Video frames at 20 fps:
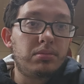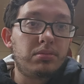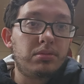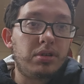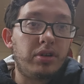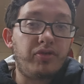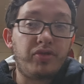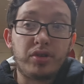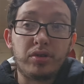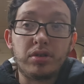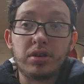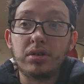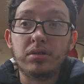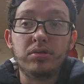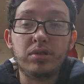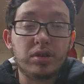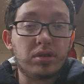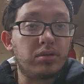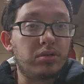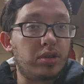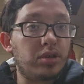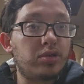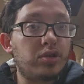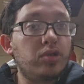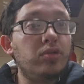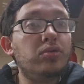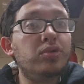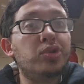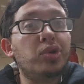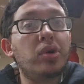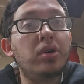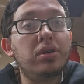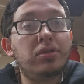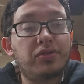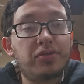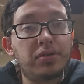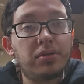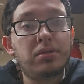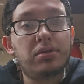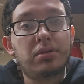If you do, your tune's off.
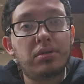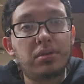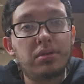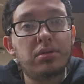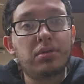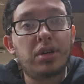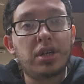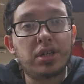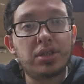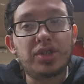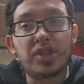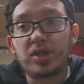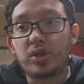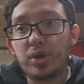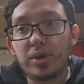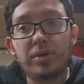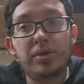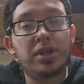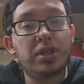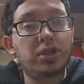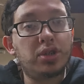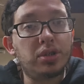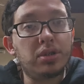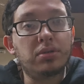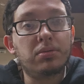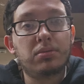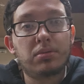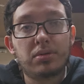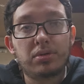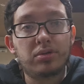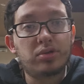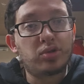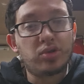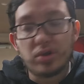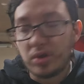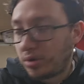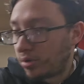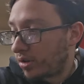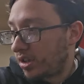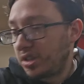That's a tune issue. There's no
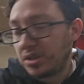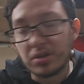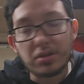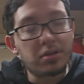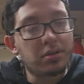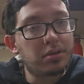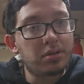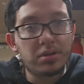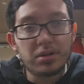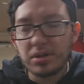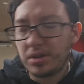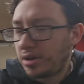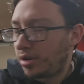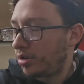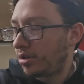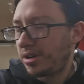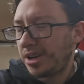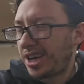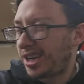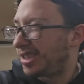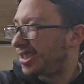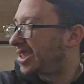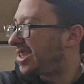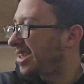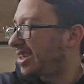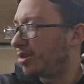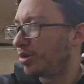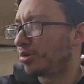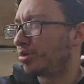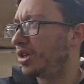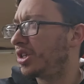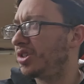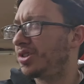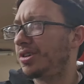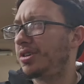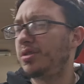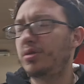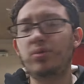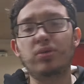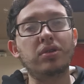reason. No, not a single reason
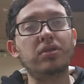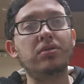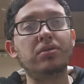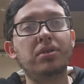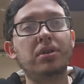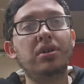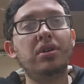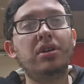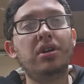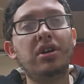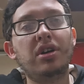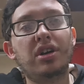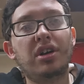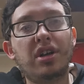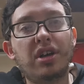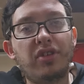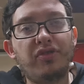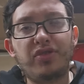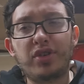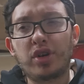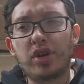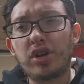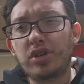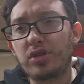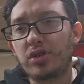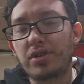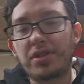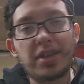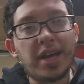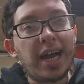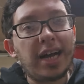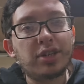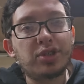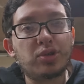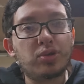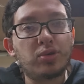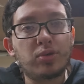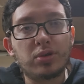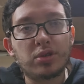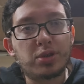in the world. If you're under 1,000
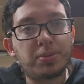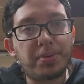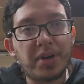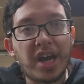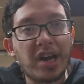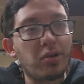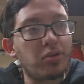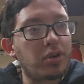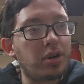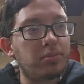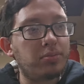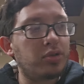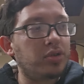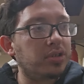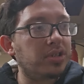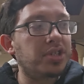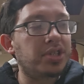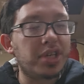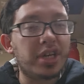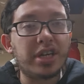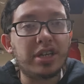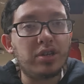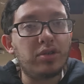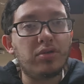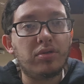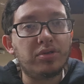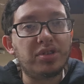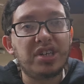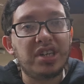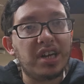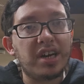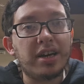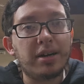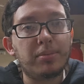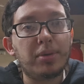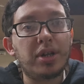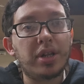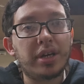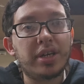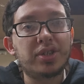horsepower, I'm going to say you don't need an
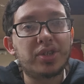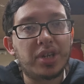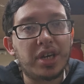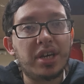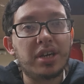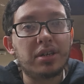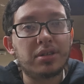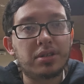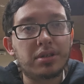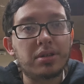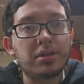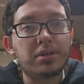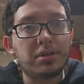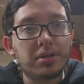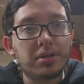M.L.S. gasket.